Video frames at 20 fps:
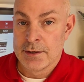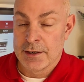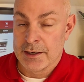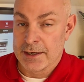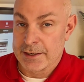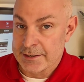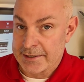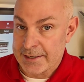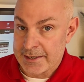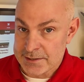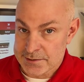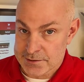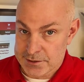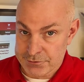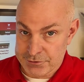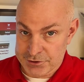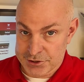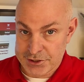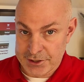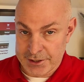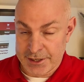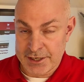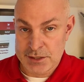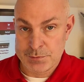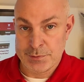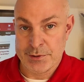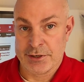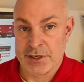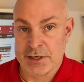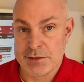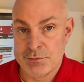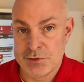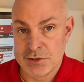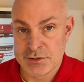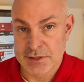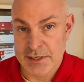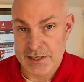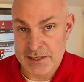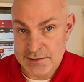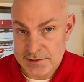And I guess the research behind
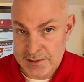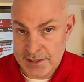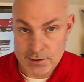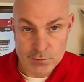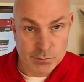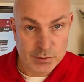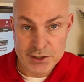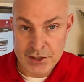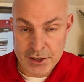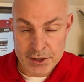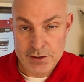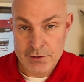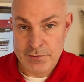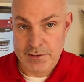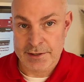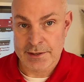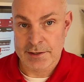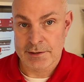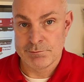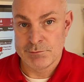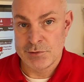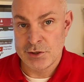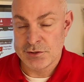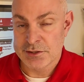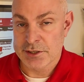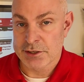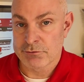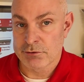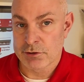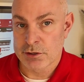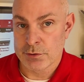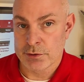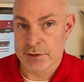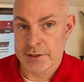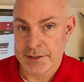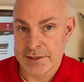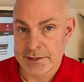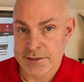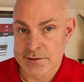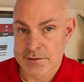music is that we know that music
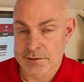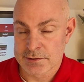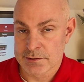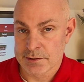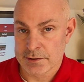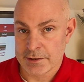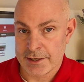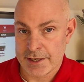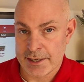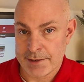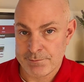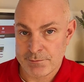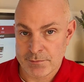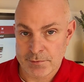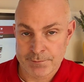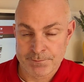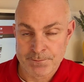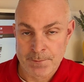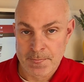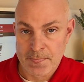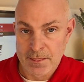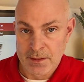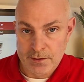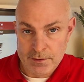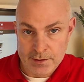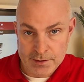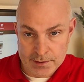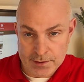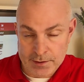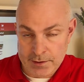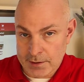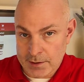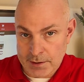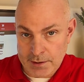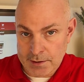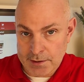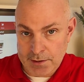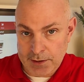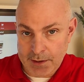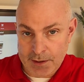requires
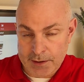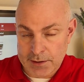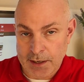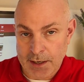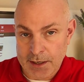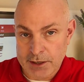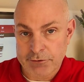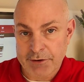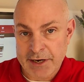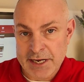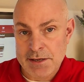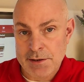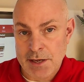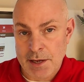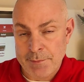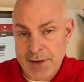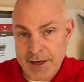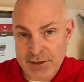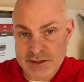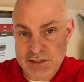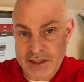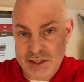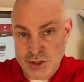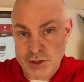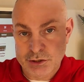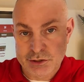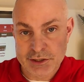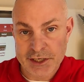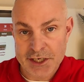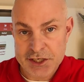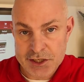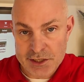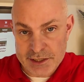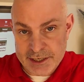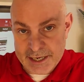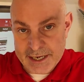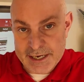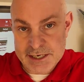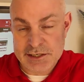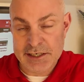a great amount of cognition.
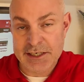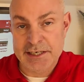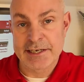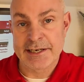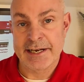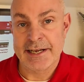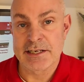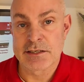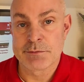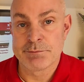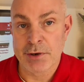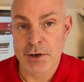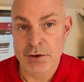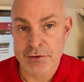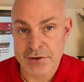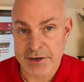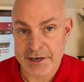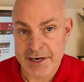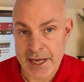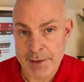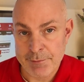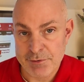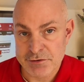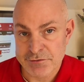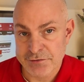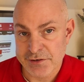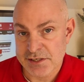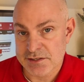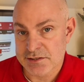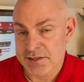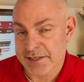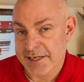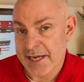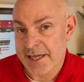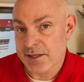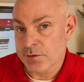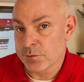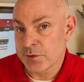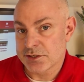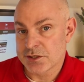It actually connects both our hemispheres
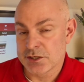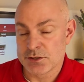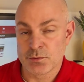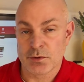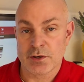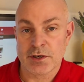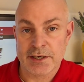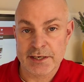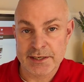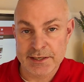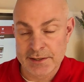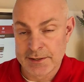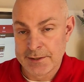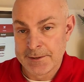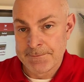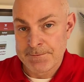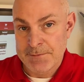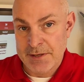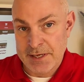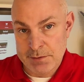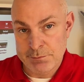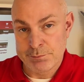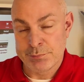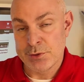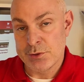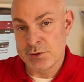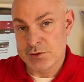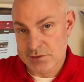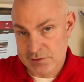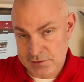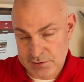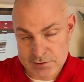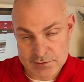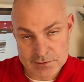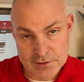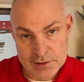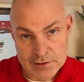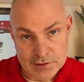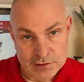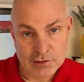together, which is why it
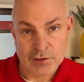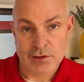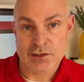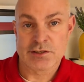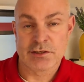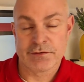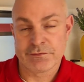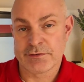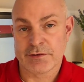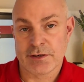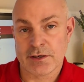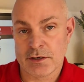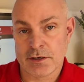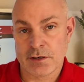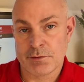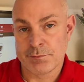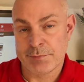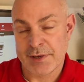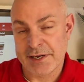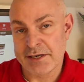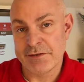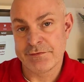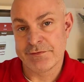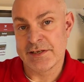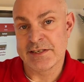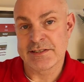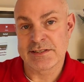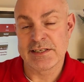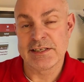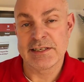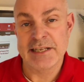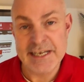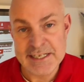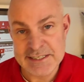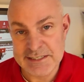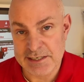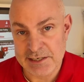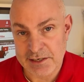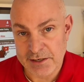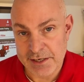boosts lots of our benefits in
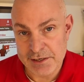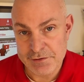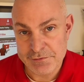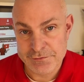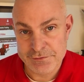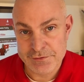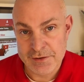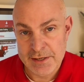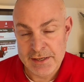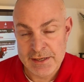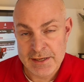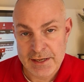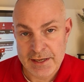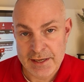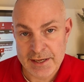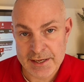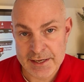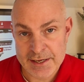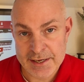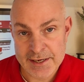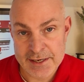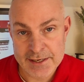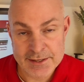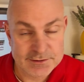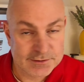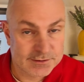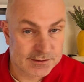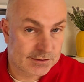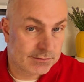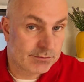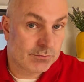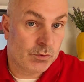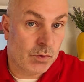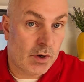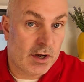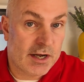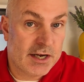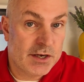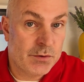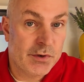later life, and
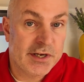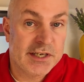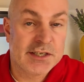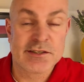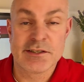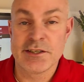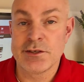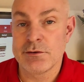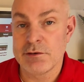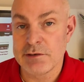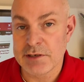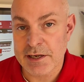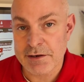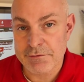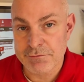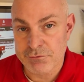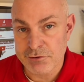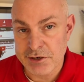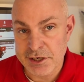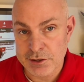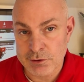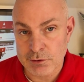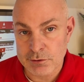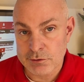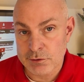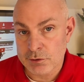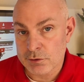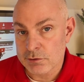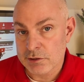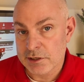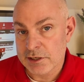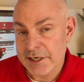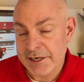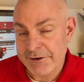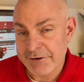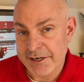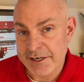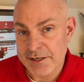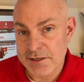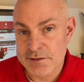why we still love recalling all the
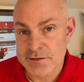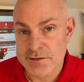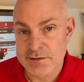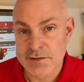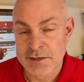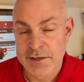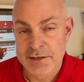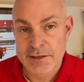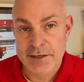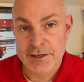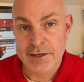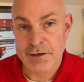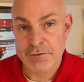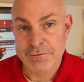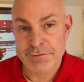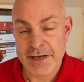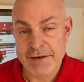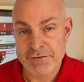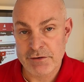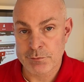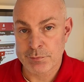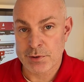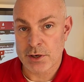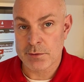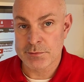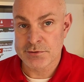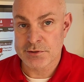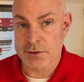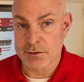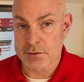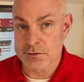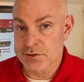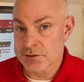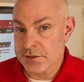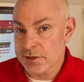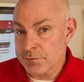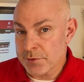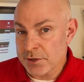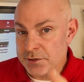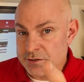lyrics in our favorite pop songs.
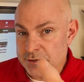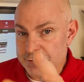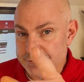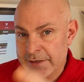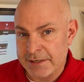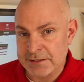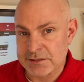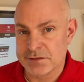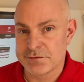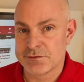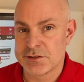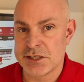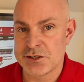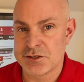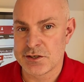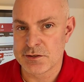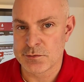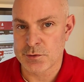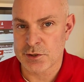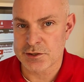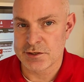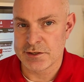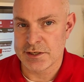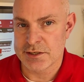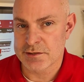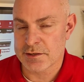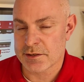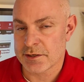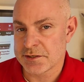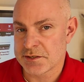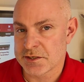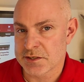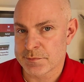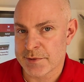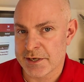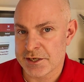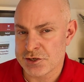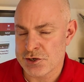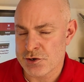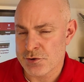So the most effective teachers watching this, I
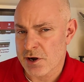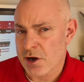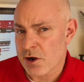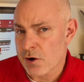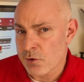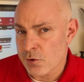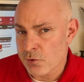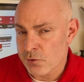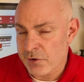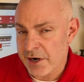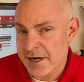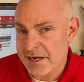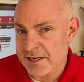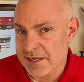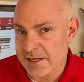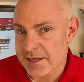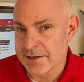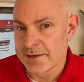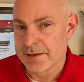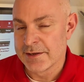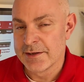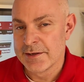suspect you are already